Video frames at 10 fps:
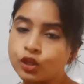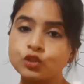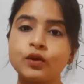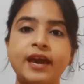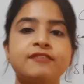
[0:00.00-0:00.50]

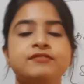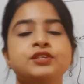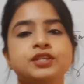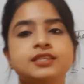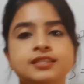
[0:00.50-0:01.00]
So
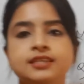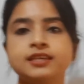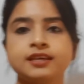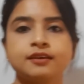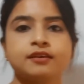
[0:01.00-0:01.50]

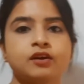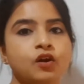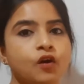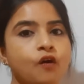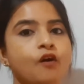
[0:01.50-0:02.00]
efficiency
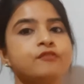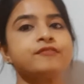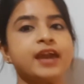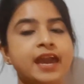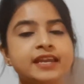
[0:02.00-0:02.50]
of
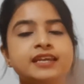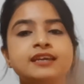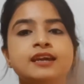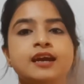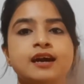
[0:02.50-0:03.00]

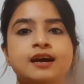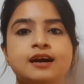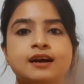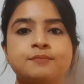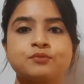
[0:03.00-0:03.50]
any
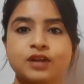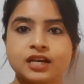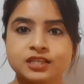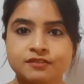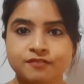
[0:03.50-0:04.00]
uh,
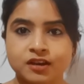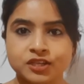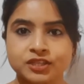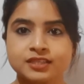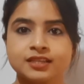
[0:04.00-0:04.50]
production
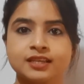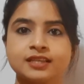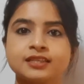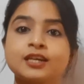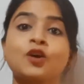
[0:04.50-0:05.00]
function,
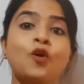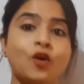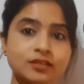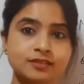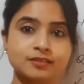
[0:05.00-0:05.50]
the
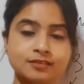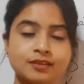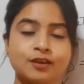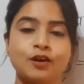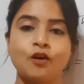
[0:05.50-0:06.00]
causes
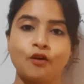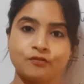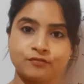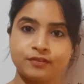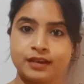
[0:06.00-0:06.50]

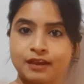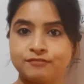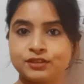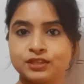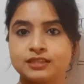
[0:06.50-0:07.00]
of
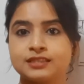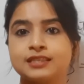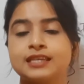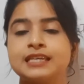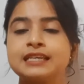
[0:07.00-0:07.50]

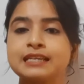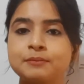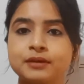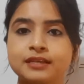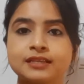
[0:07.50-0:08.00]
efficiency
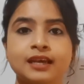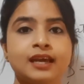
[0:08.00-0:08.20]
increment.